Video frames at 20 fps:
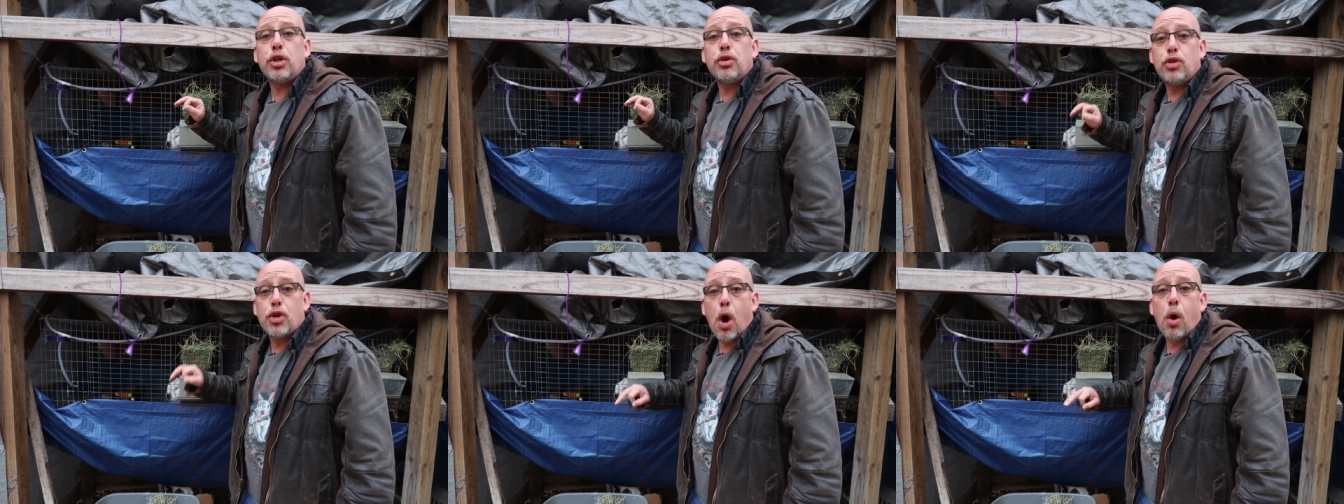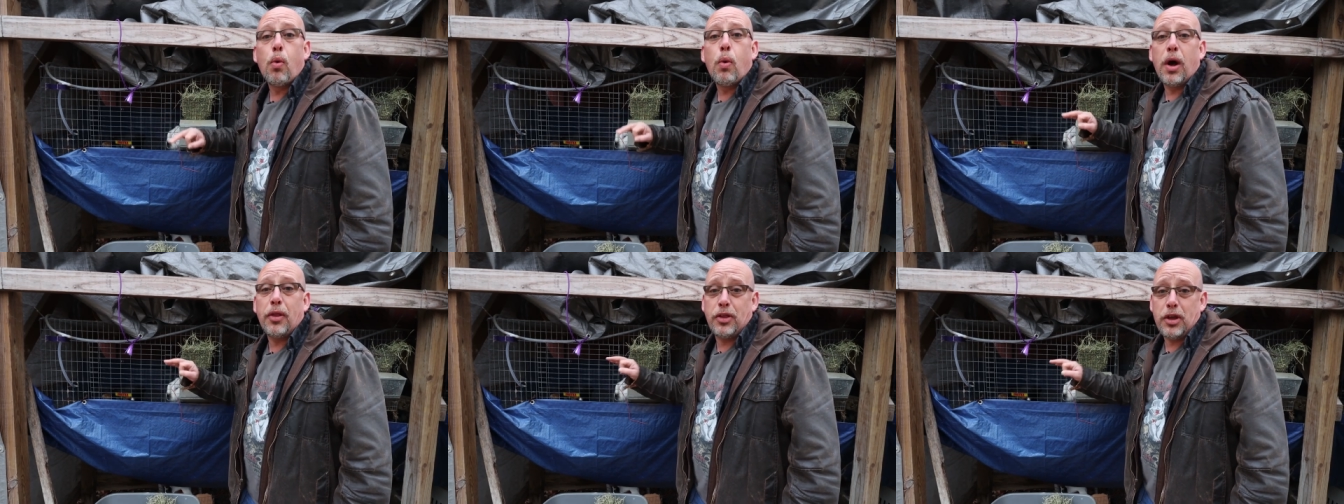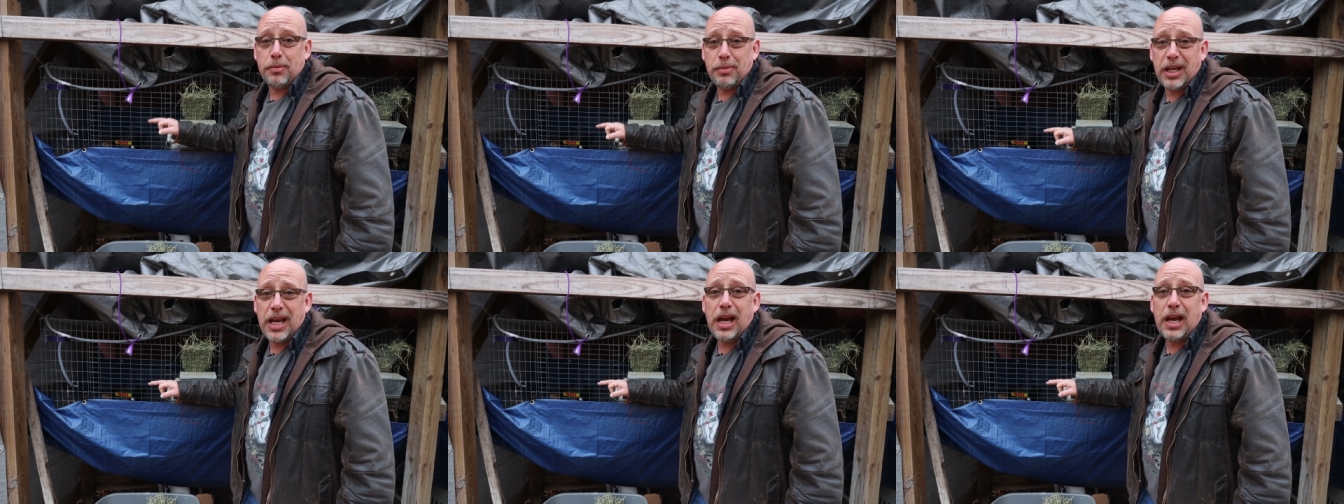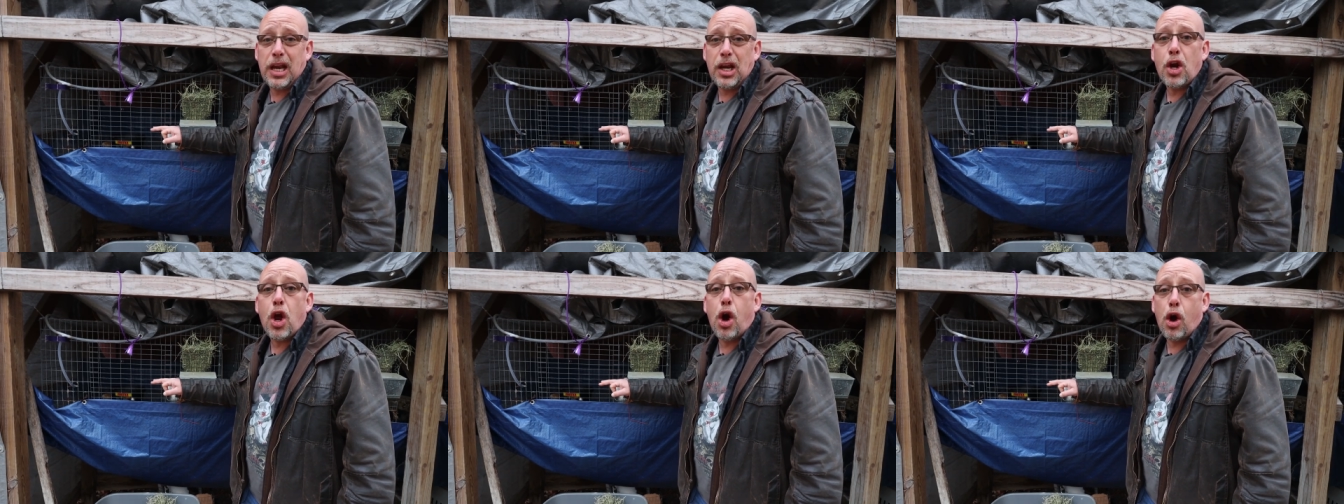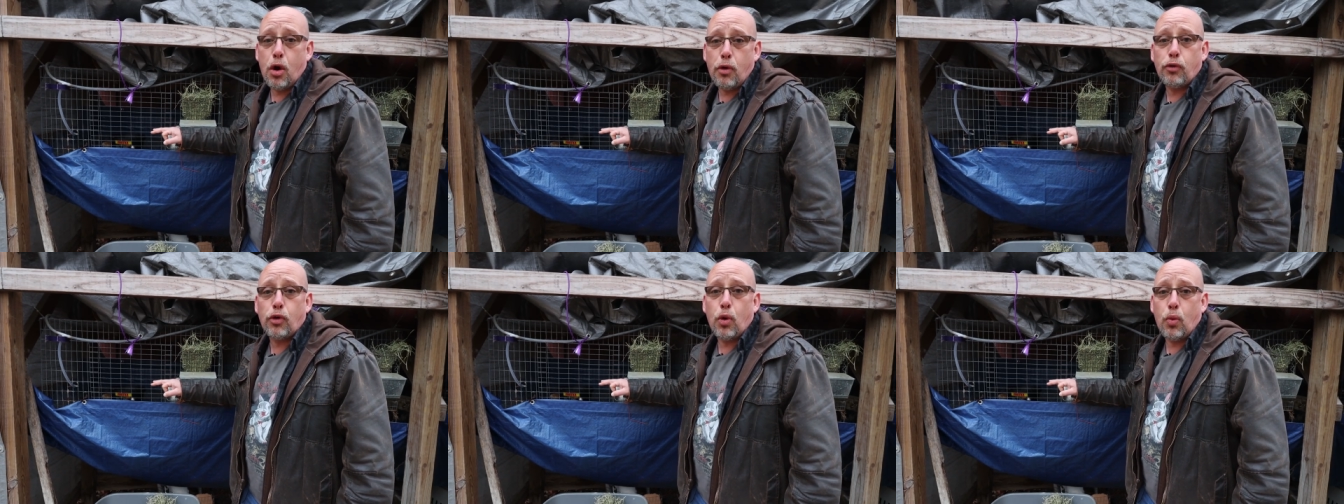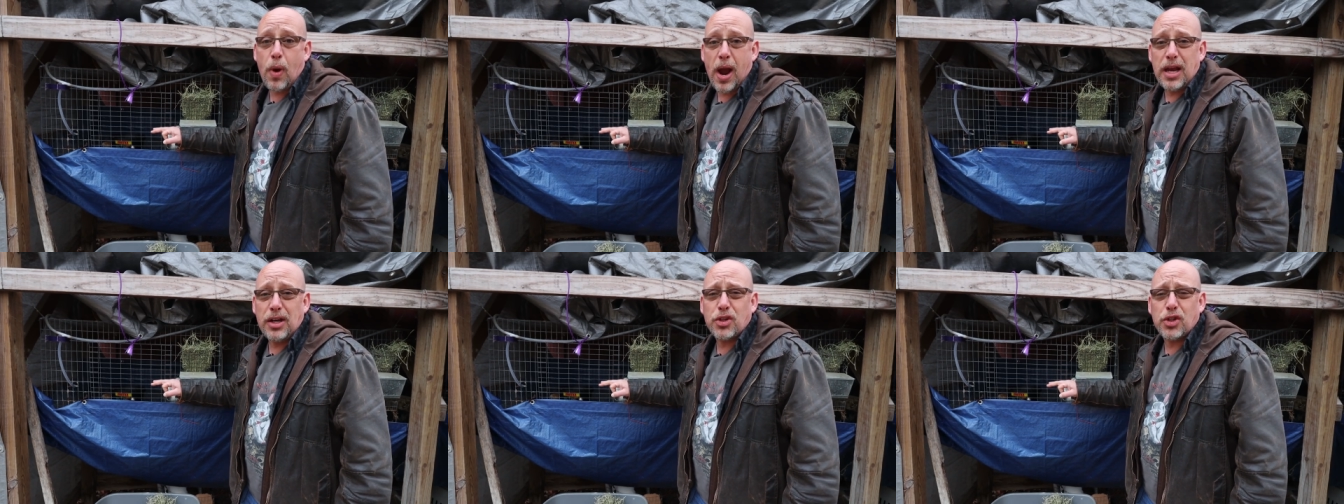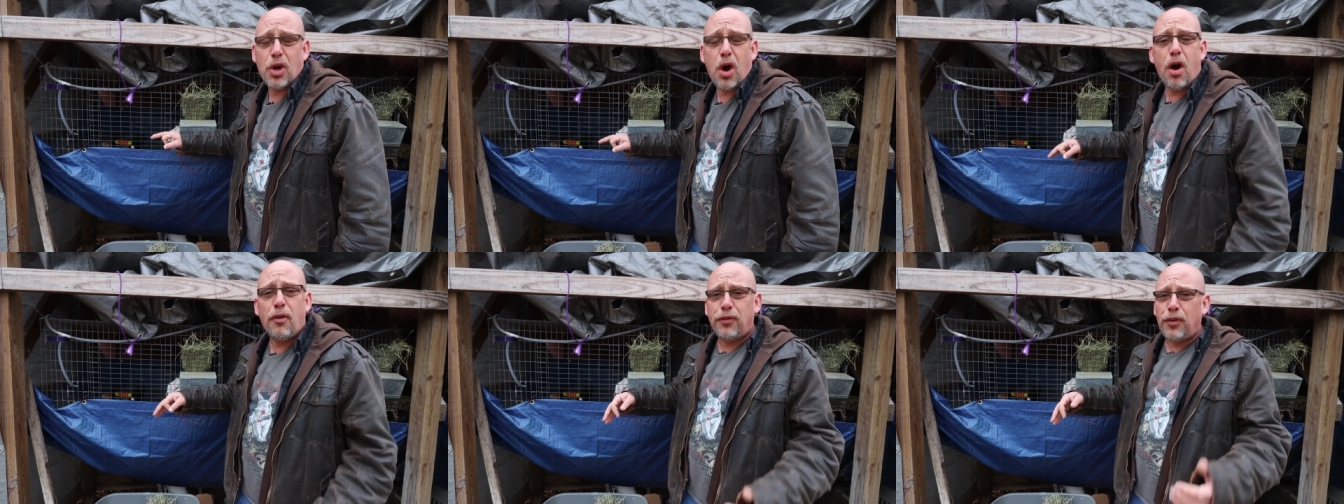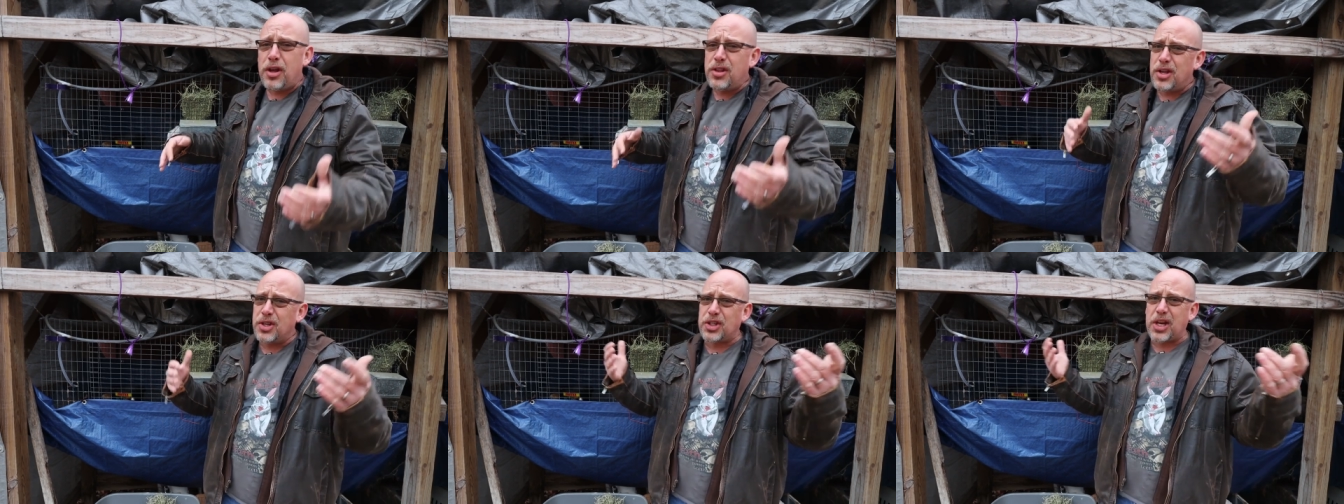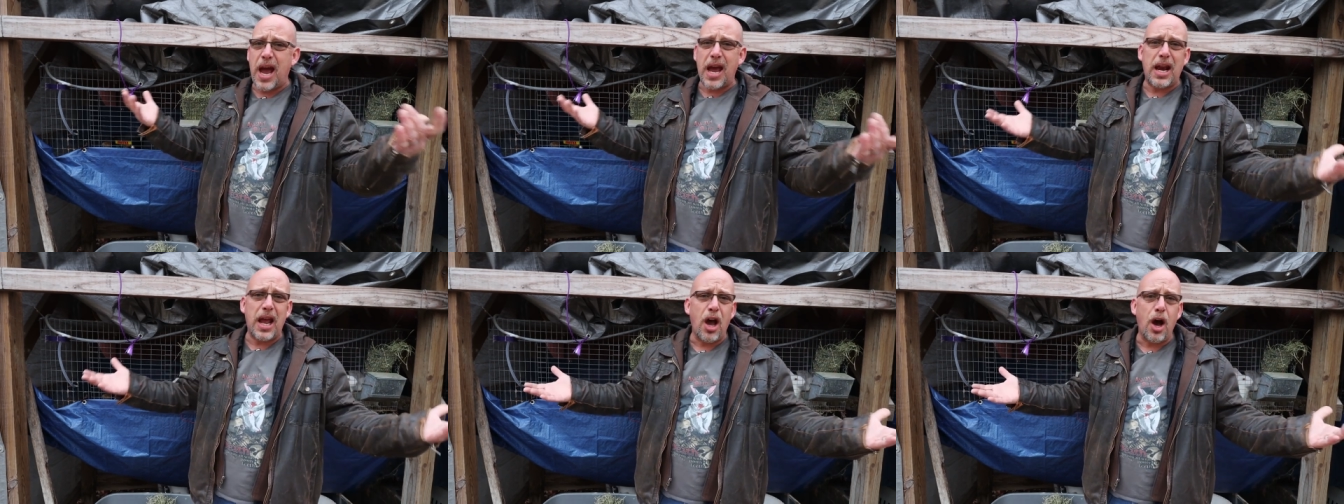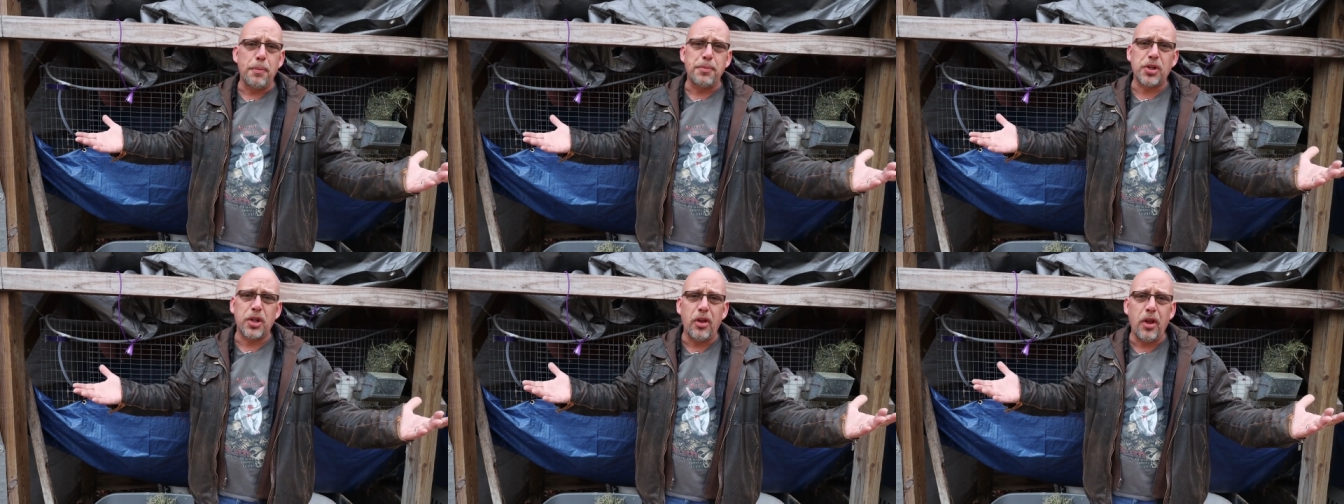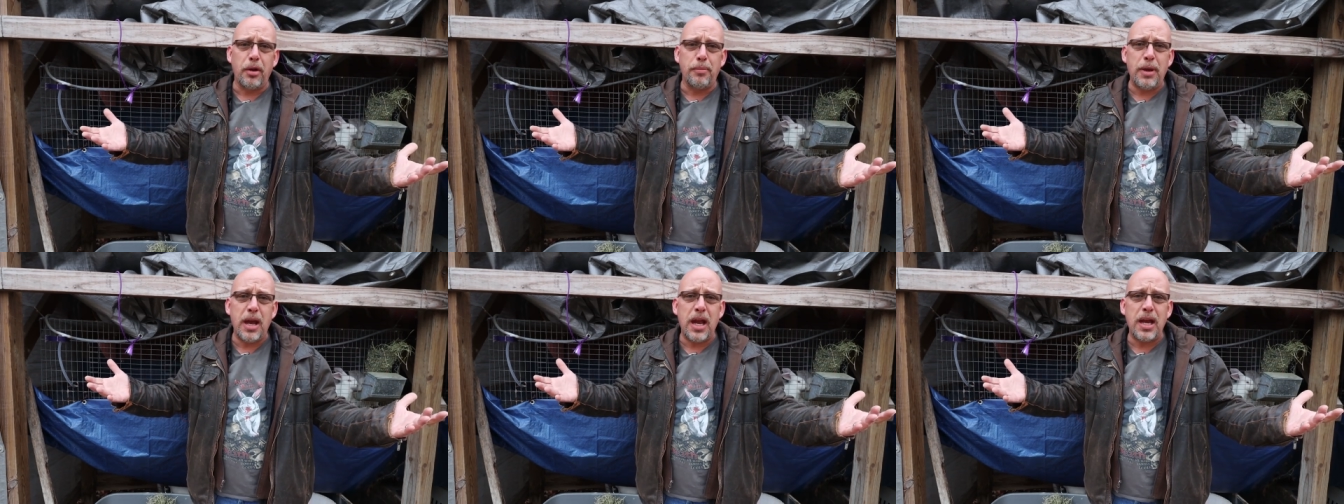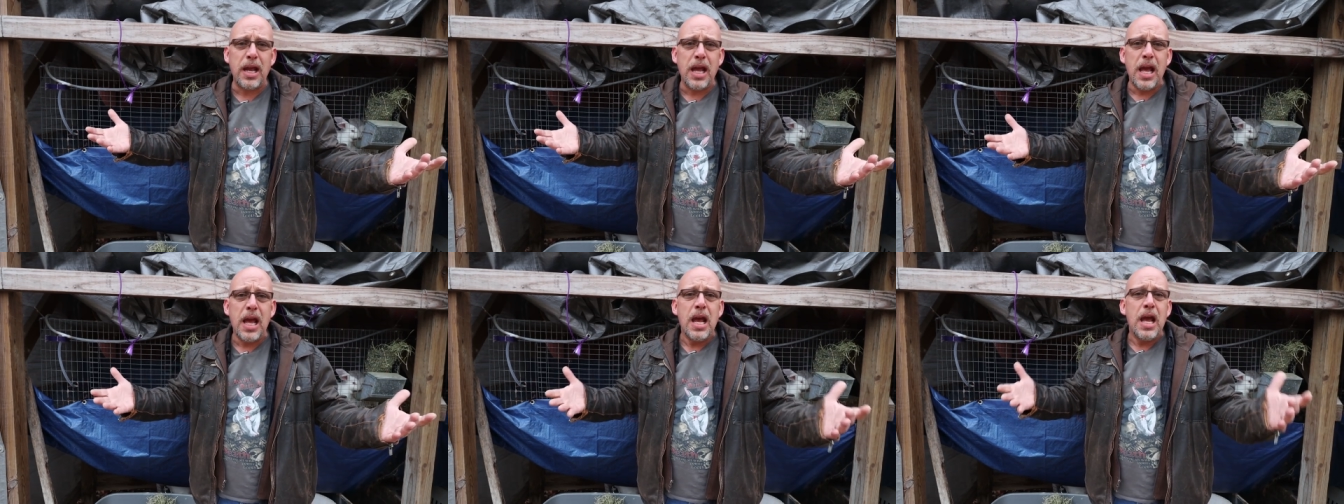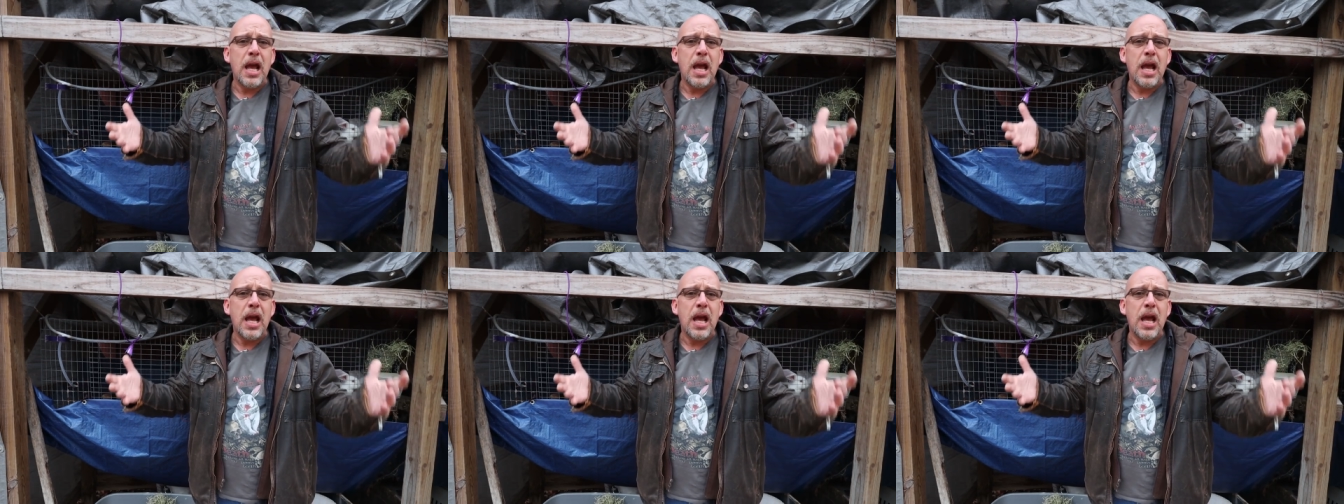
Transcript: You don't want them getting overweight. So hopefully this kind of helps a little bit.